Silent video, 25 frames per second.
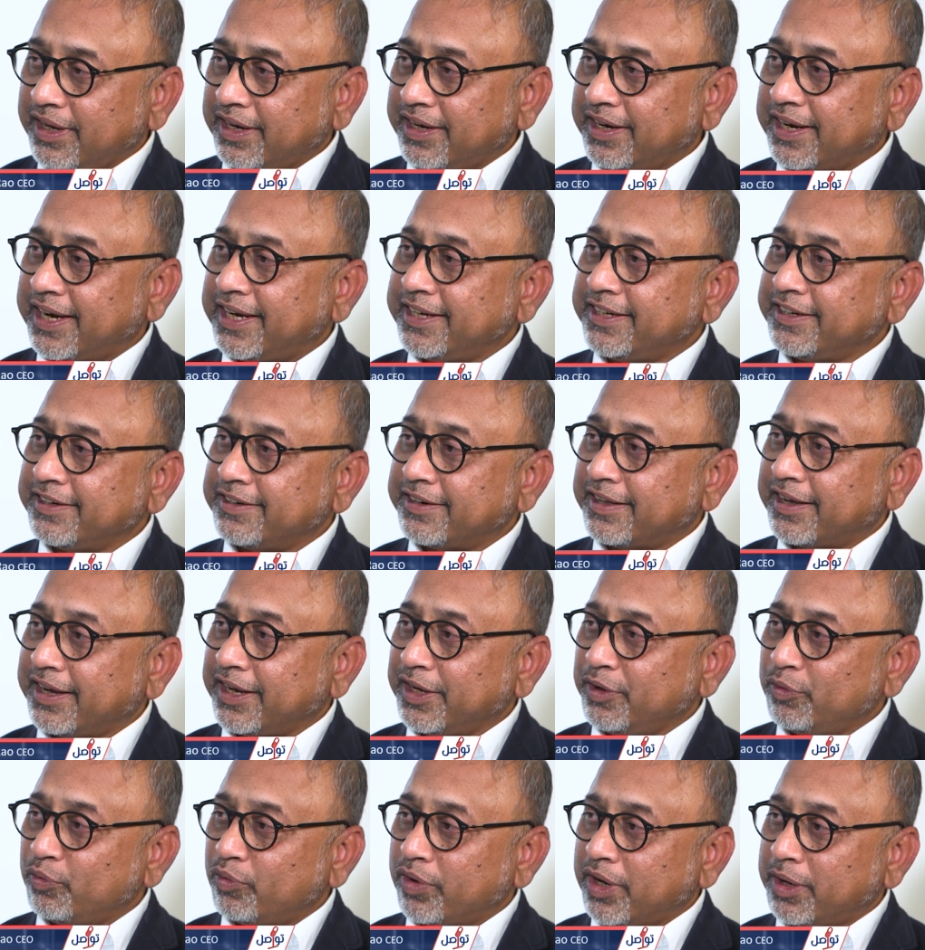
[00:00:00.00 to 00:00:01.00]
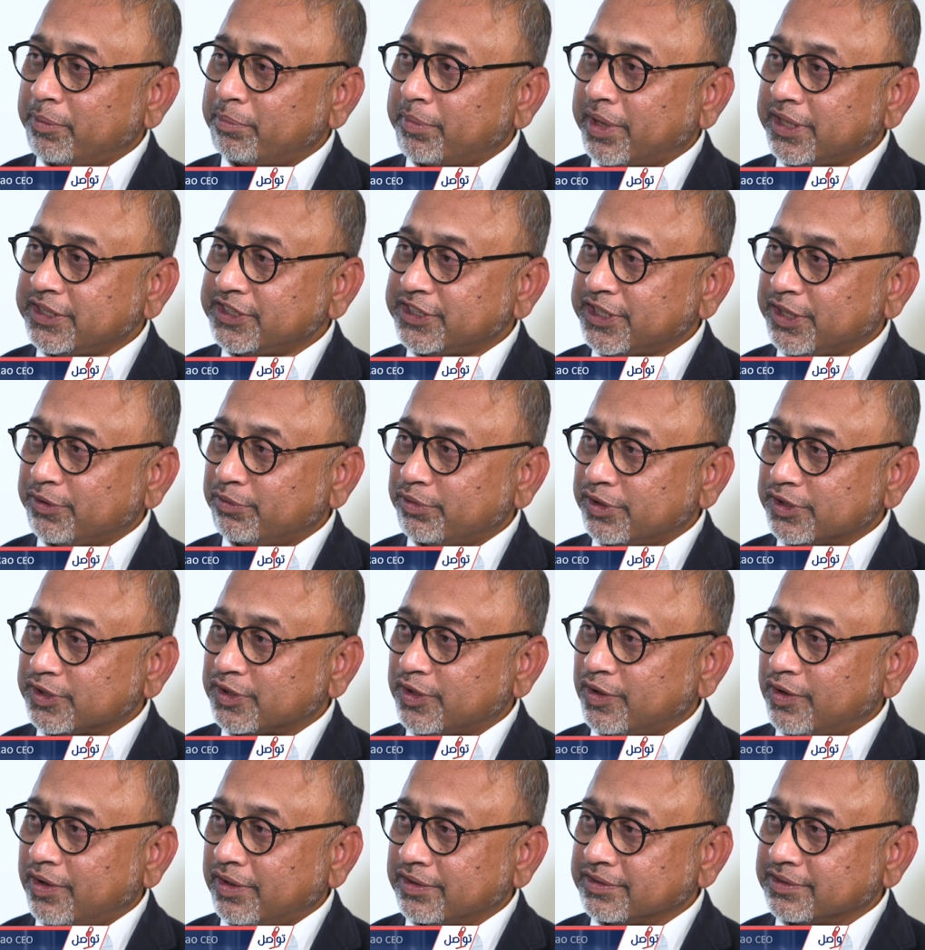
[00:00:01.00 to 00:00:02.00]
in 99 when Mindshare
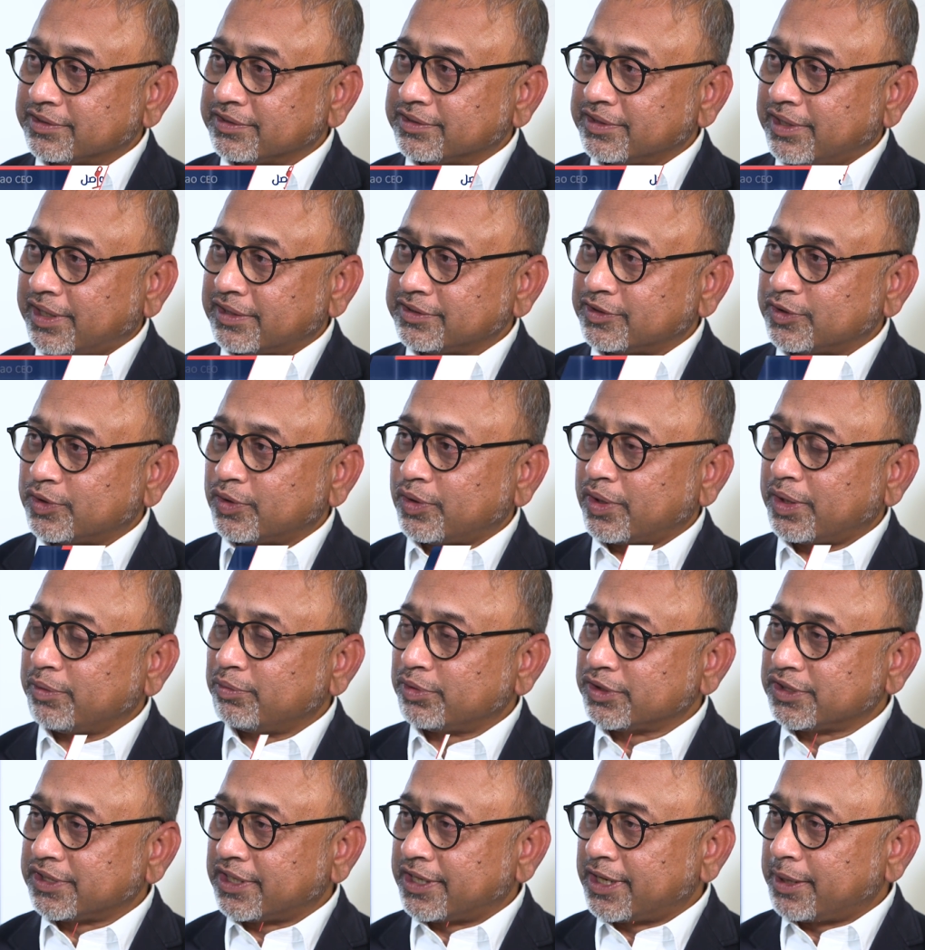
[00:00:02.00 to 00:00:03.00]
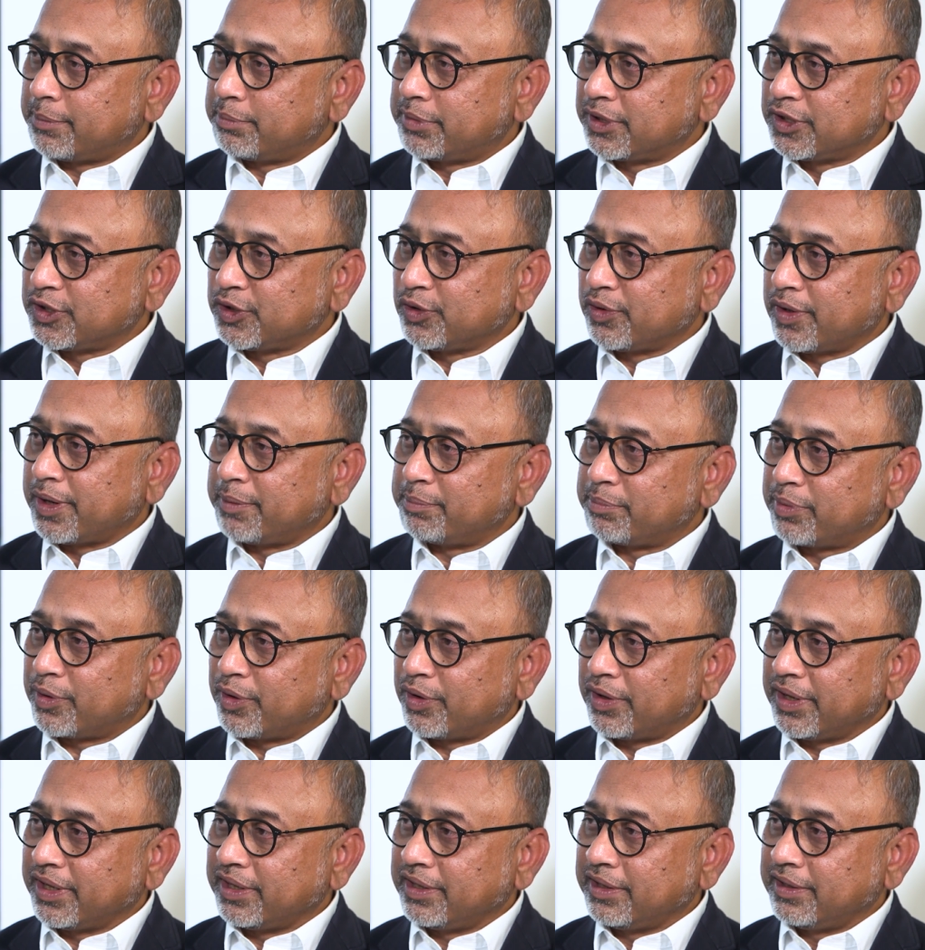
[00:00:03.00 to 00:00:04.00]
was launched. So I was the number two
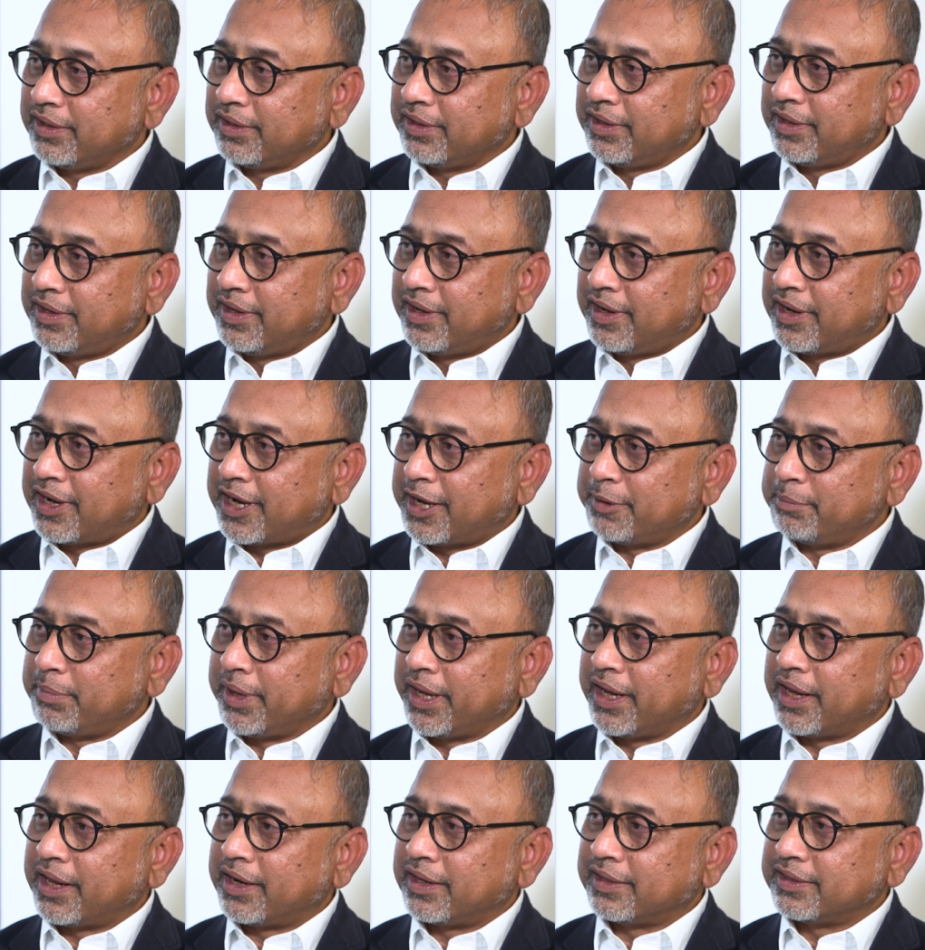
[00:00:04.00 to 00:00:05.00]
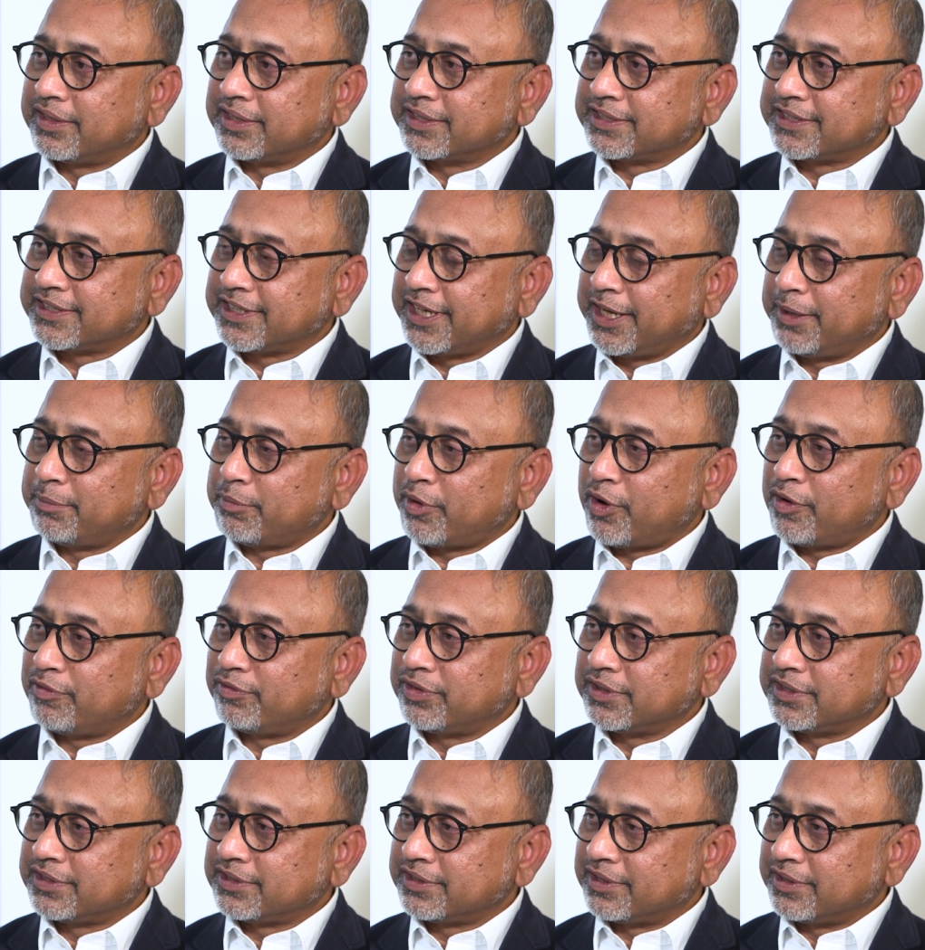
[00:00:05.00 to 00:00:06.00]
employee. I began at the same
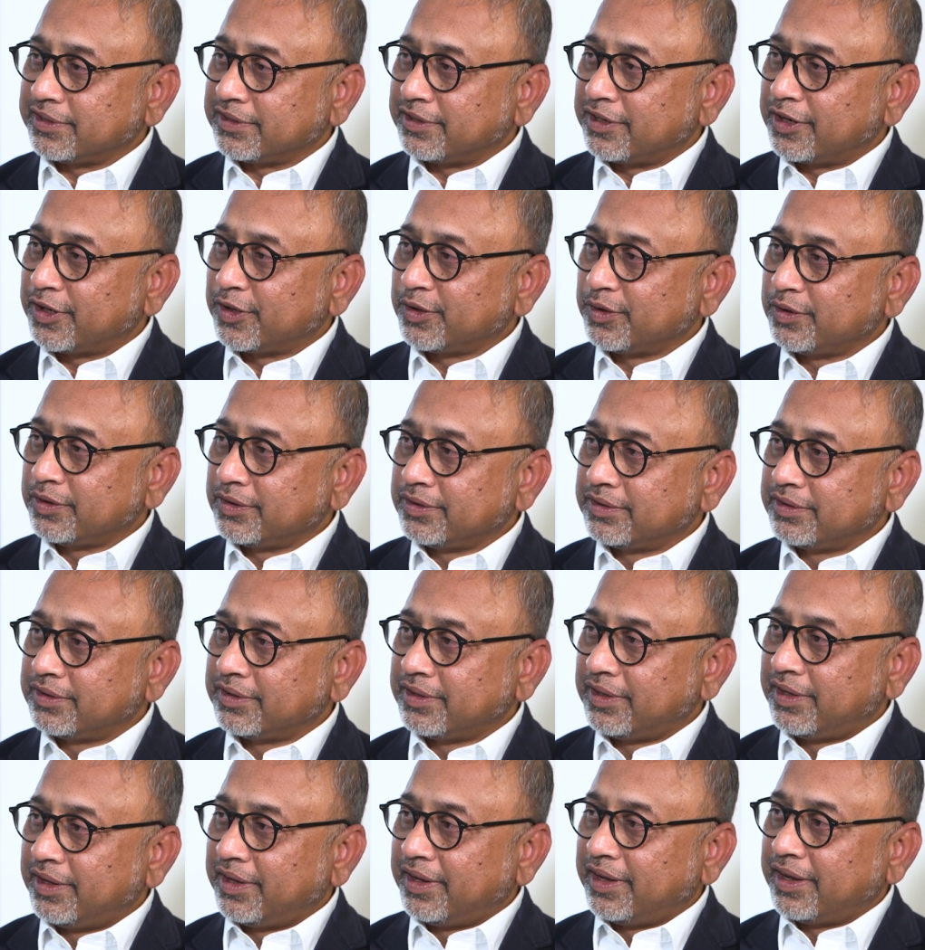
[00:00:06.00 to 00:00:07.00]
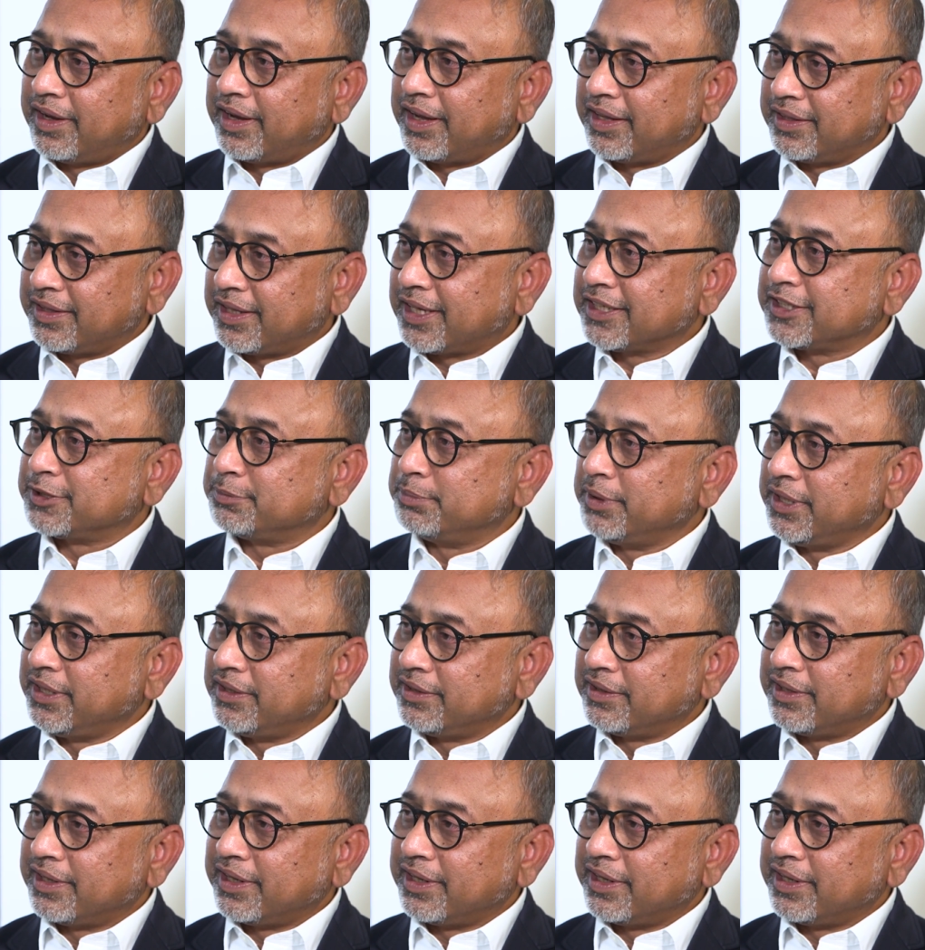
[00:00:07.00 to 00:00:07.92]
office in Garud, and that's been